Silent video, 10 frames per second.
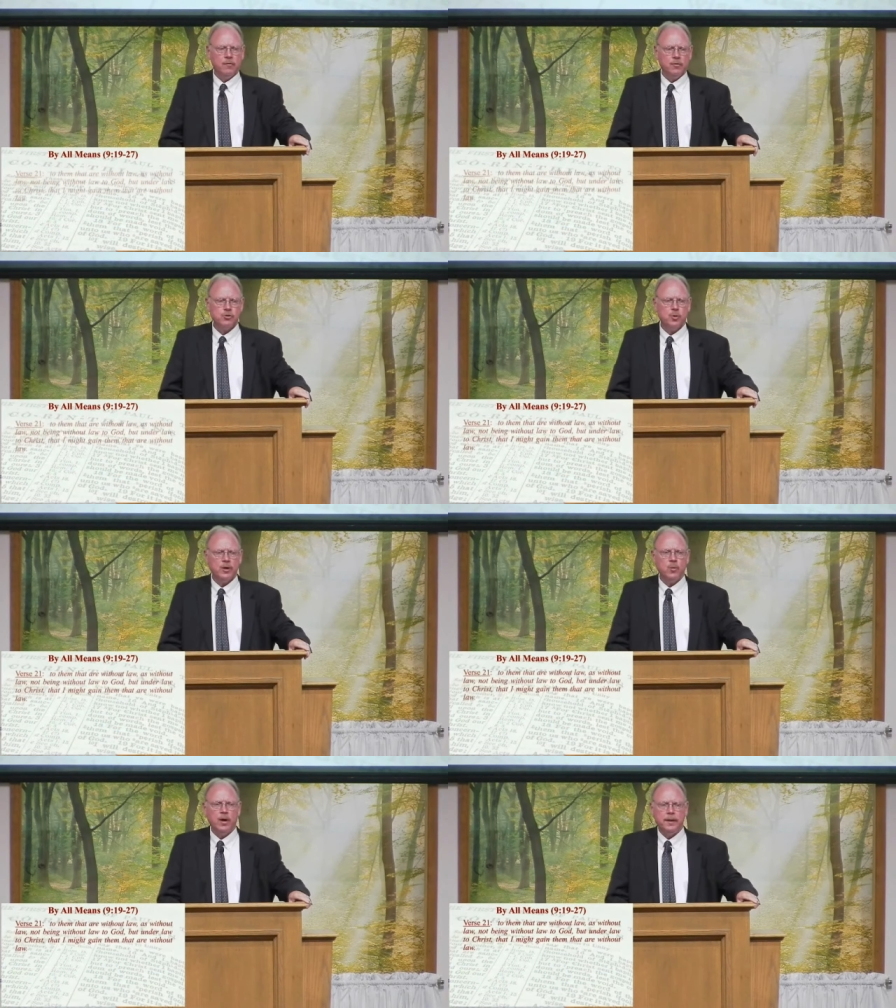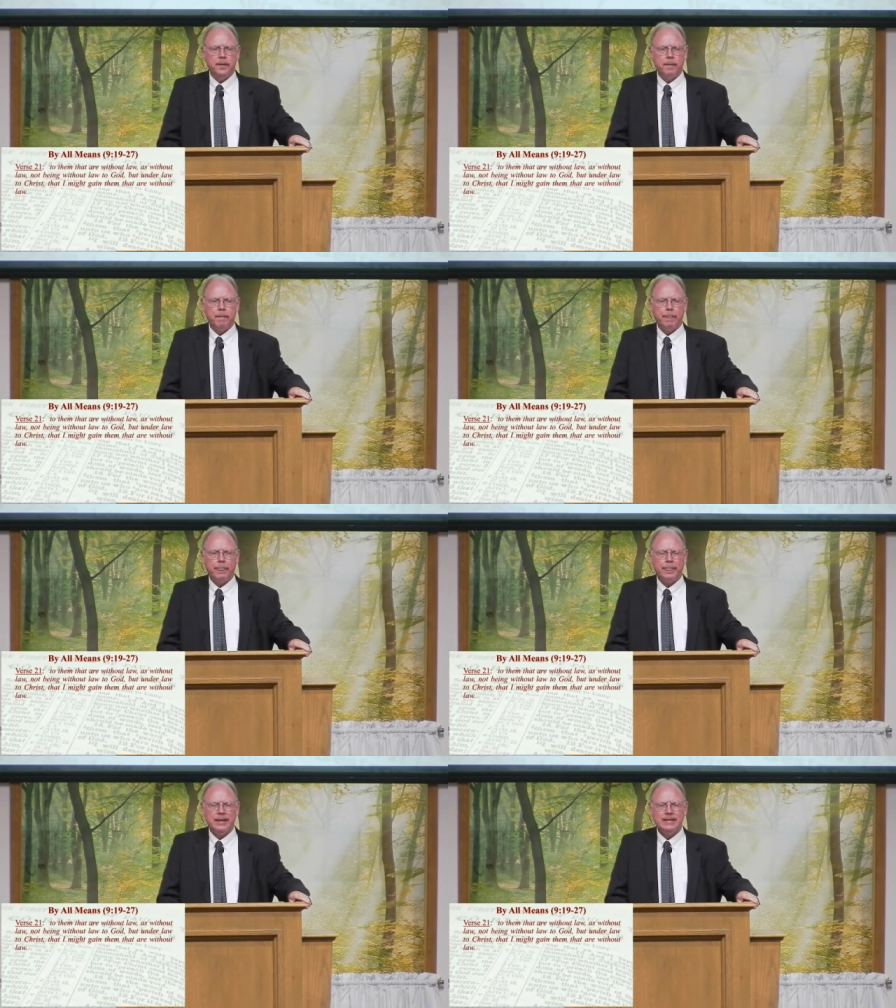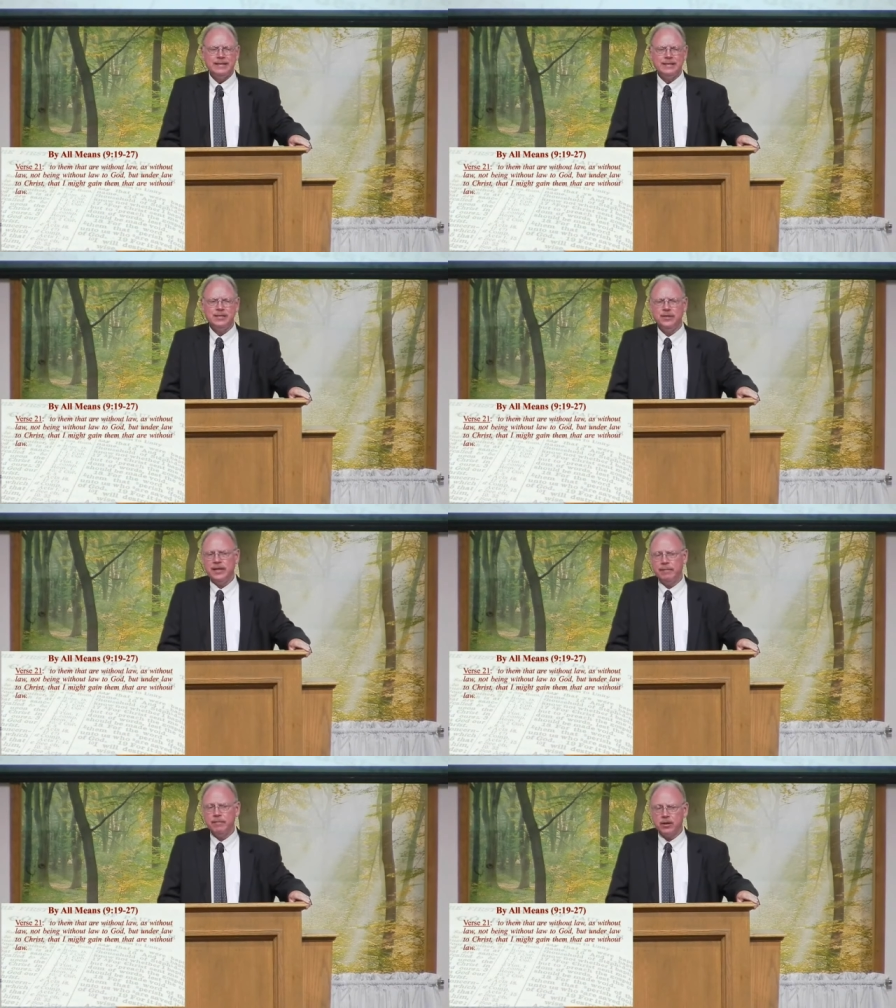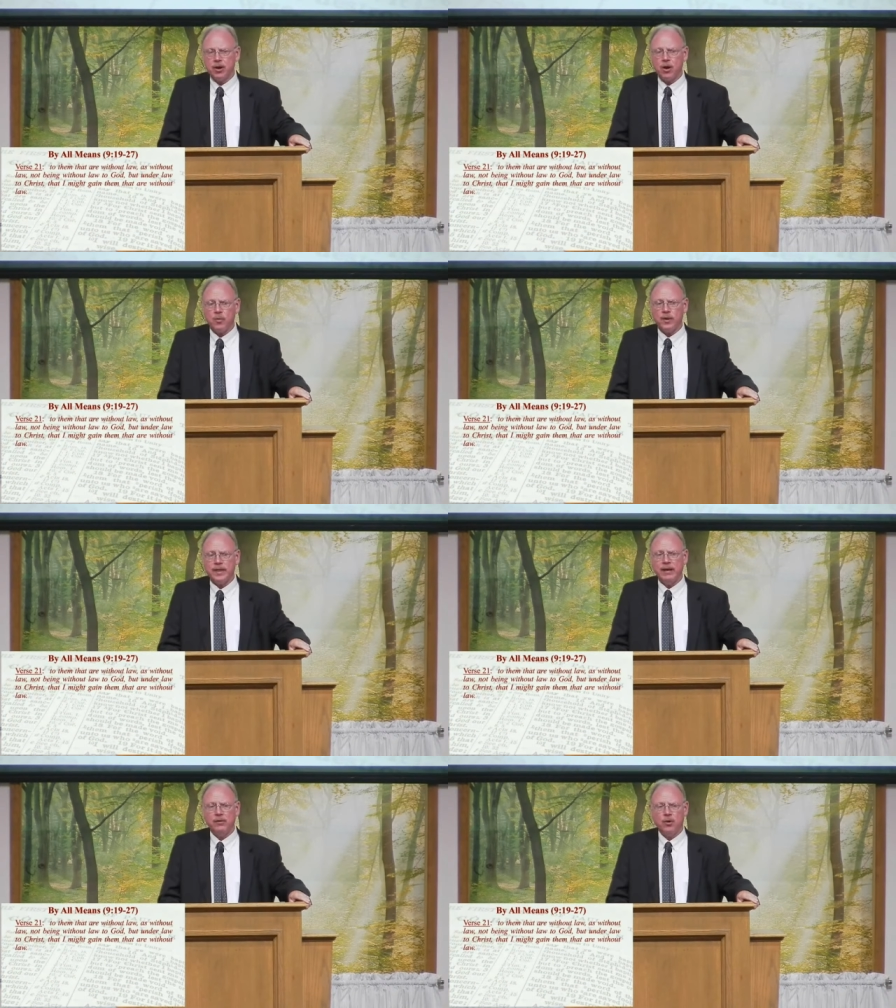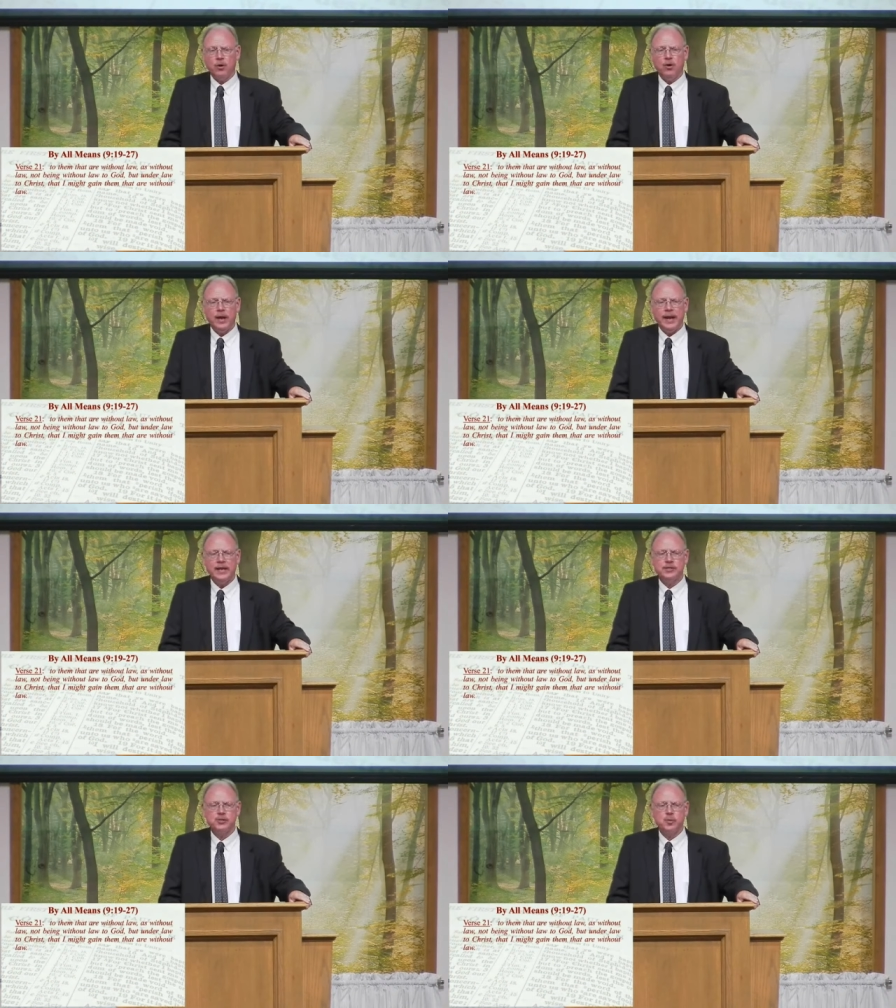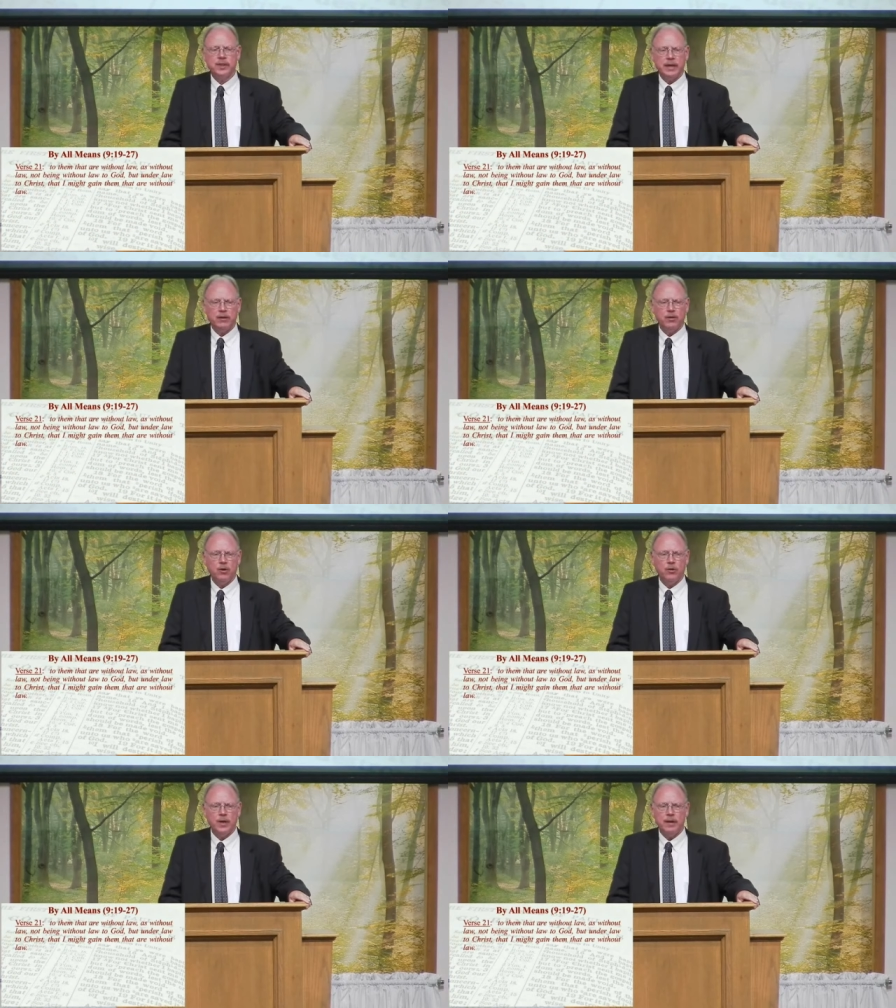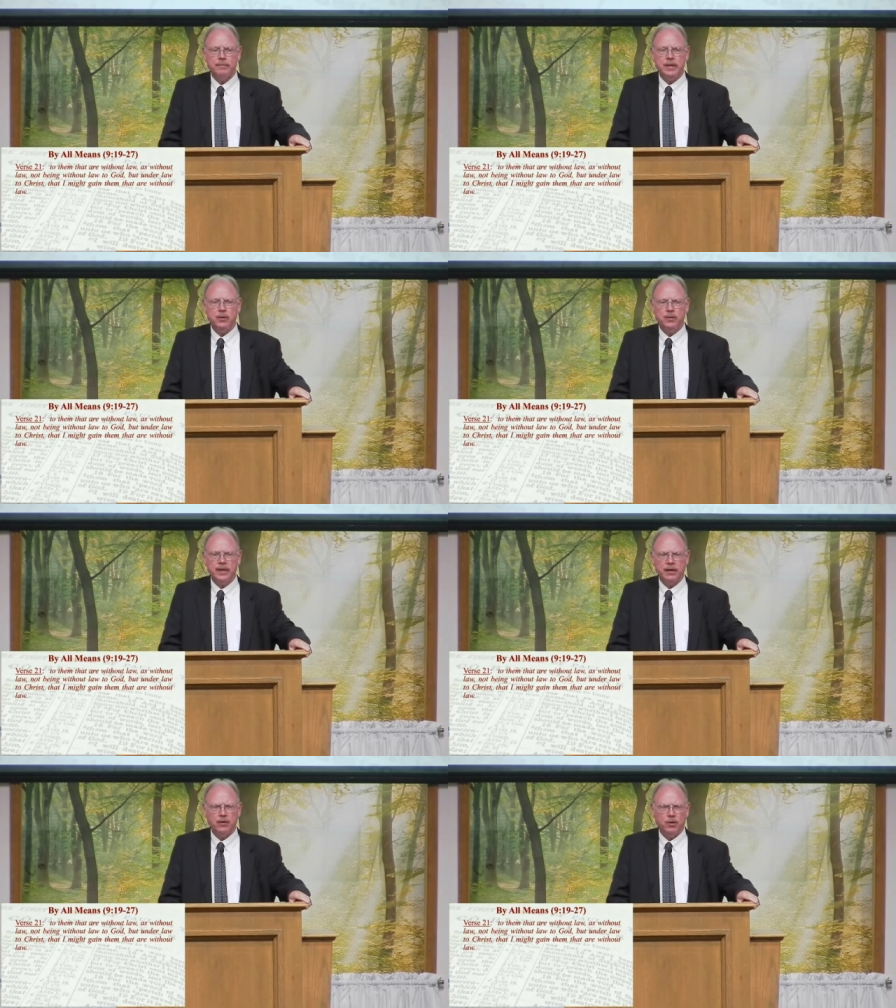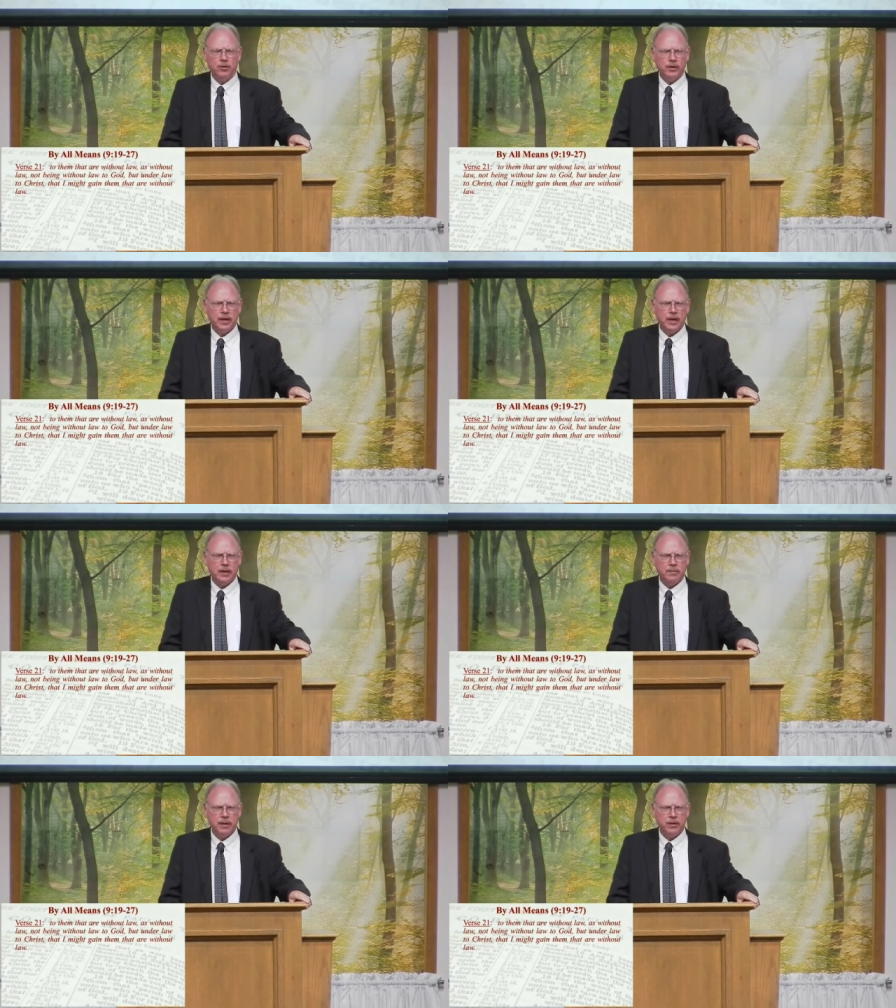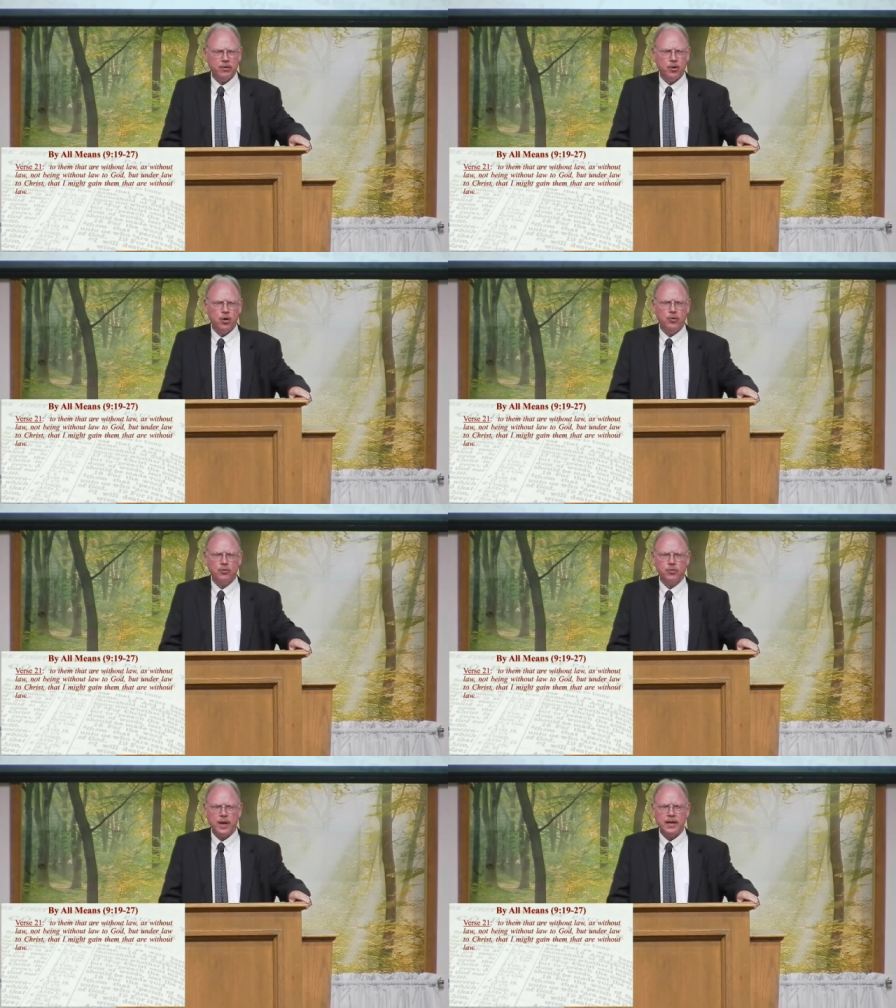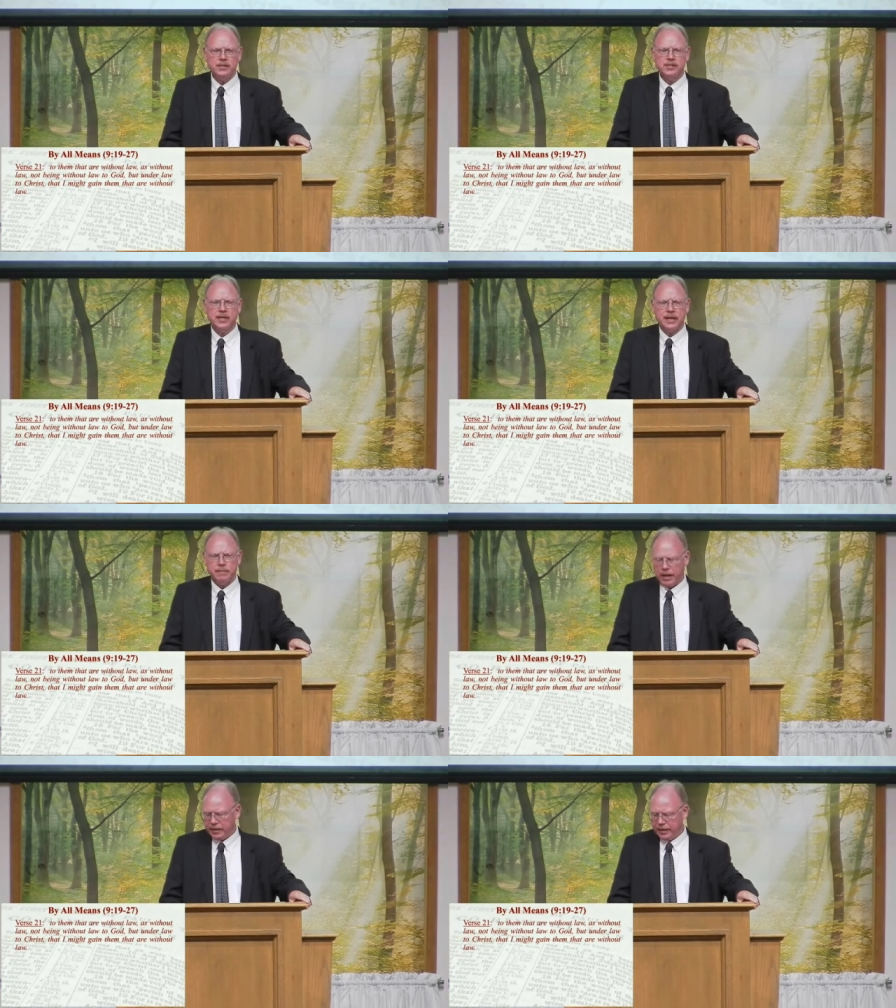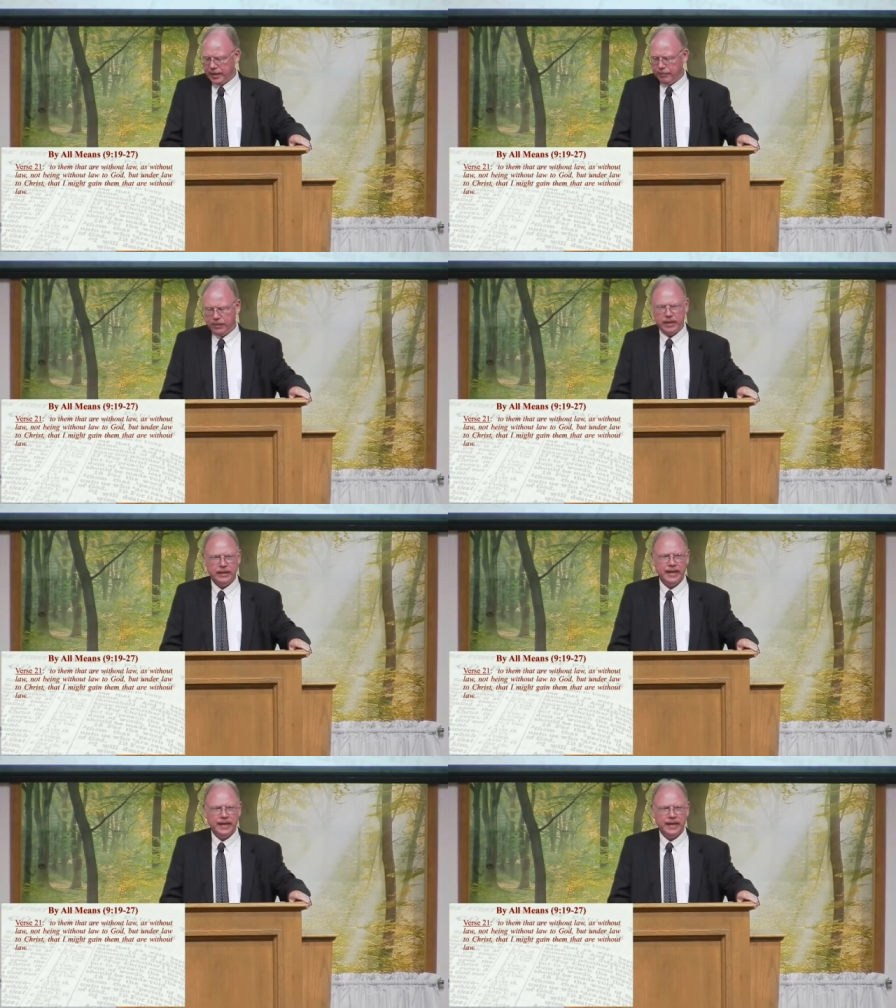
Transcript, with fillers: Verse 21 To them that are without law, as without law, not being without law to God, but under law to Christ, that I might gain,